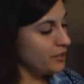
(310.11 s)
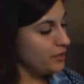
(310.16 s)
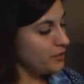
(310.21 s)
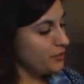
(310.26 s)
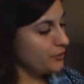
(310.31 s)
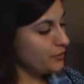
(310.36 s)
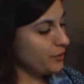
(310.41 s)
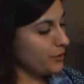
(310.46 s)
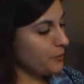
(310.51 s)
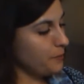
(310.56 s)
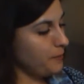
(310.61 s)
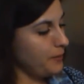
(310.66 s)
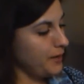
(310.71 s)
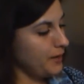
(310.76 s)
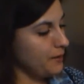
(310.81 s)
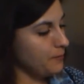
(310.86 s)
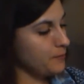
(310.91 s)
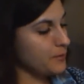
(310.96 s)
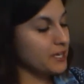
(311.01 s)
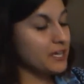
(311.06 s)
So
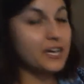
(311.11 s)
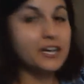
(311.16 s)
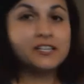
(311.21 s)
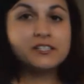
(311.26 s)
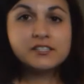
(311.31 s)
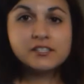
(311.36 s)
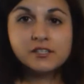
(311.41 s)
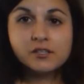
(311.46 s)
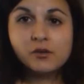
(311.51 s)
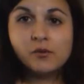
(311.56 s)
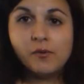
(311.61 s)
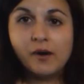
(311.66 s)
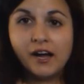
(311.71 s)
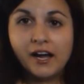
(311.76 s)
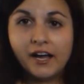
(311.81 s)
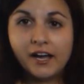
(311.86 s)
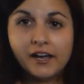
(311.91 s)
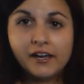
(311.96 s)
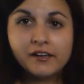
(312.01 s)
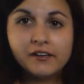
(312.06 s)
puppy ends in a
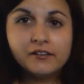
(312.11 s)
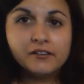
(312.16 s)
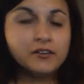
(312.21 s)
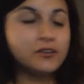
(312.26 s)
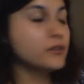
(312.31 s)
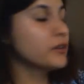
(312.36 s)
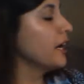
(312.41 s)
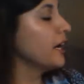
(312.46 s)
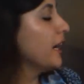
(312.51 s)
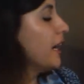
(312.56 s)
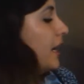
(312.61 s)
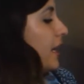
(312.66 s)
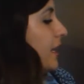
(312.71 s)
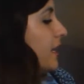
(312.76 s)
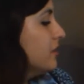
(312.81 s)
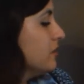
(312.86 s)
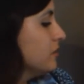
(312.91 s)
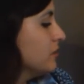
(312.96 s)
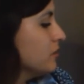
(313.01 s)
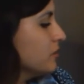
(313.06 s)
Y,
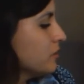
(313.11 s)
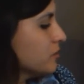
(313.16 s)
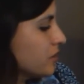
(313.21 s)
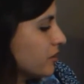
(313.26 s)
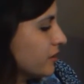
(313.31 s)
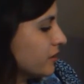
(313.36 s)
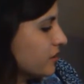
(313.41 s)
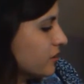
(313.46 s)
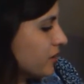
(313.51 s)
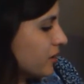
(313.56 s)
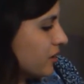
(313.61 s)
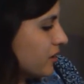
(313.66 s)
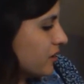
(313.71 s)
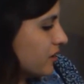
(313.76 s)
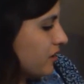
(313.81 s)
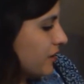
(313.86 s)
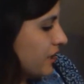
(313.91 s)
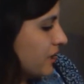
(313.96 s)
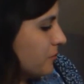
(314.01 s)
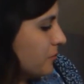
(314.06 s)
okay? So let's look at
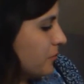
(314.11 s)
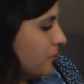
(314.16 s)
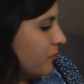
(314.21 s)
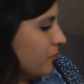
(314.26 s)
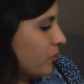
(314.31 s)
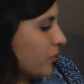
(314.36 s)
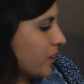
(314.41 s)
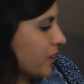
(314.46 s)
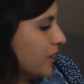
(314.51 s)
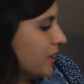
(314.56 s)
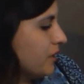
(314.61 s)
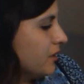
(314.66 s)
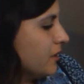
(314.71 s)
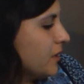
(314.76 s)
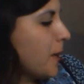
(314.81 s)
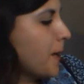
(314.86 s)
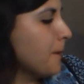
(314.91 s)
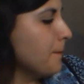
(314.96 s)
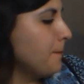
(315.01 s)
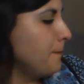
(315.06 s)
the letter before it.
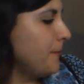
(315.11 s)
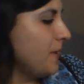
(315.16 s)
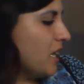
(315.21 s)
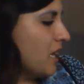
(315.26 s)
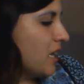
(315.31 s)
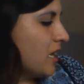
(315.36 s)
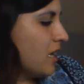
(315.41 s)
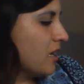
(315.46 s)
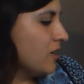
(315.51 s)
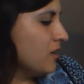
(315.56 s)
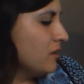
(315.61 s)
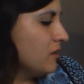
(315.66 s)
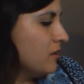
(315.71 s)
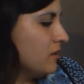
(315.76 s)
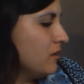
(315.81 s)
P.